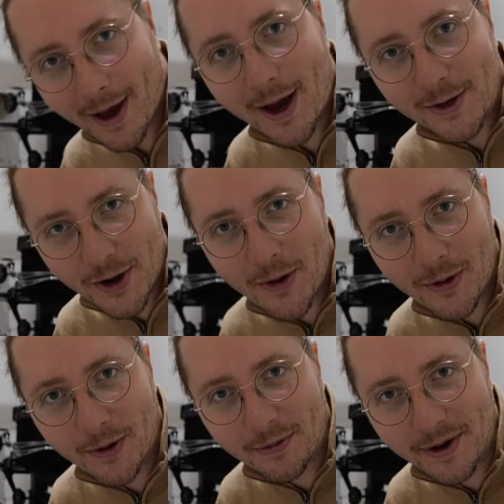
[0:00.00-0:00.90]
I
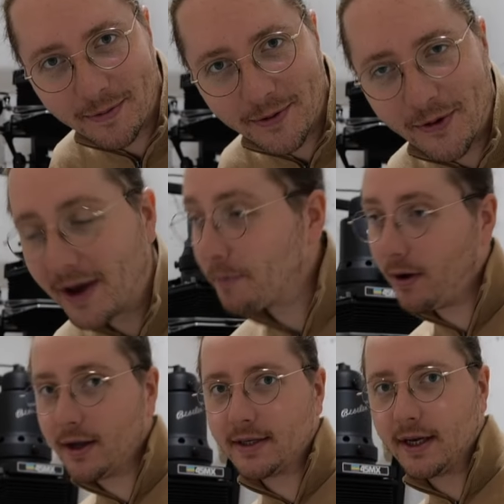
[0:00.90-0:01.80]
don't know what I'm doing,
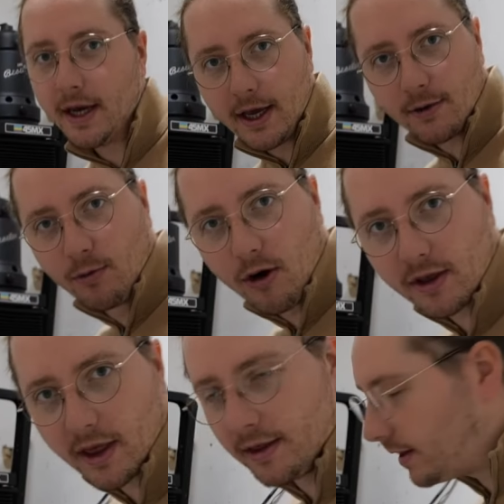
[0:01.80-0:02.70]
but it
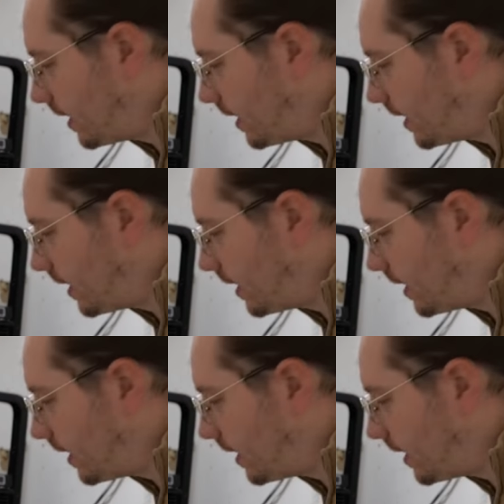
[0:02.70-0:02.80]
worked in